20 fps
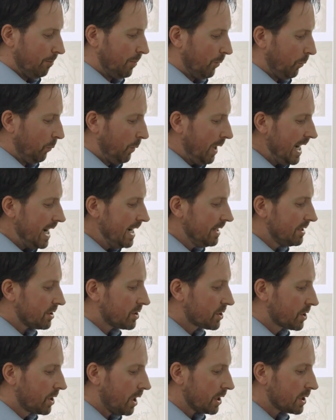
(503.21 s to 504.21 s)
But we
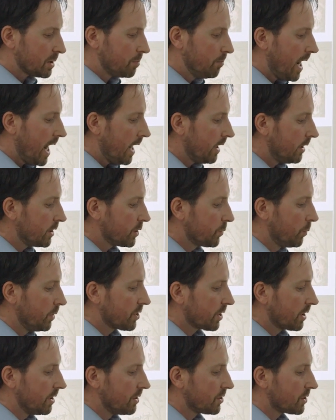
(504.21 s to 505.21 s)
discuss matters
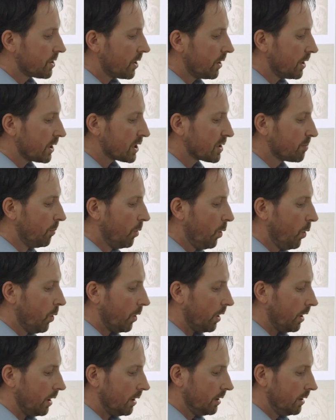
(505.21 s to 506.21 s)
which concern us
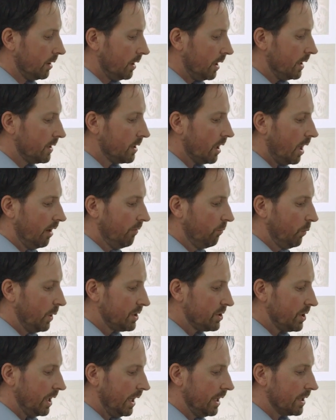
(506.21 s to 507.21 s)
more, and of
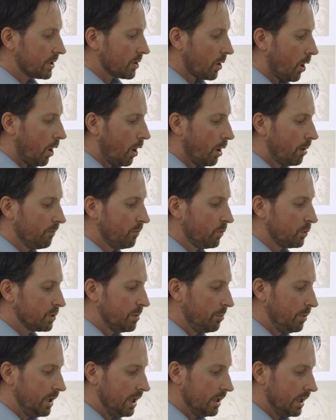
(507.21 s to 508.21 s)
which it is harmful
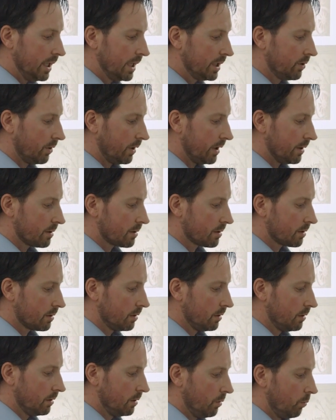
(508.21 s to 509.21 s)
to be in ignorance,
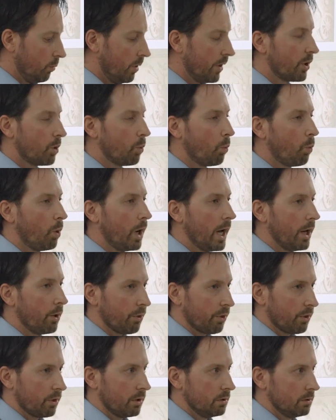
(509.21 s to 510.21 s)
whether
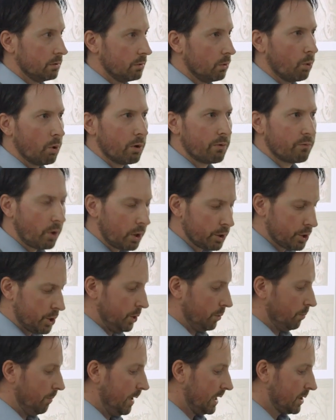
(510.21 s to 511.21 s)
wealth or
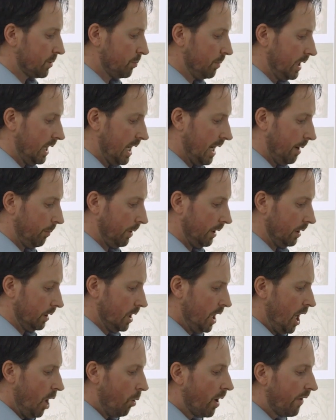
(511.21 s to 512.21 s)
virtue makes men happy,
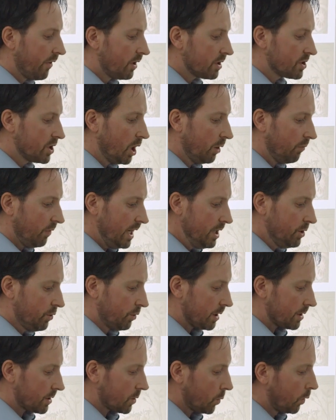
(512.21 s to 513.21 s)
whether
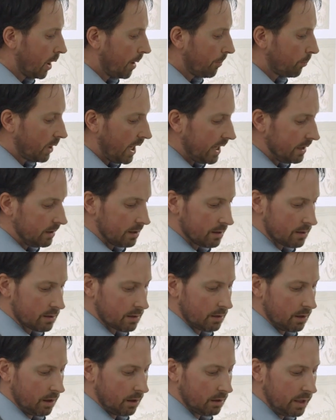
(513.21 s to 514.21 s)
self-interest or
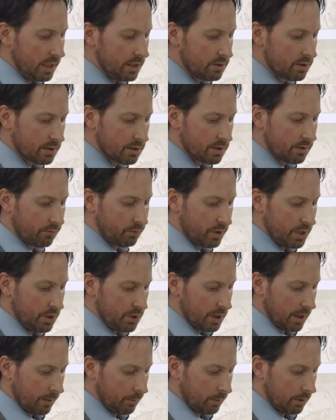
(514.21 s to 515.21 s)
uprightness leads us to
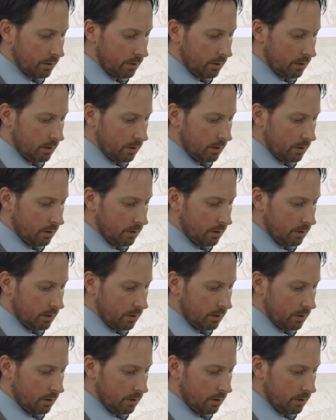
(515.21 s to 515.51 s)
friendship.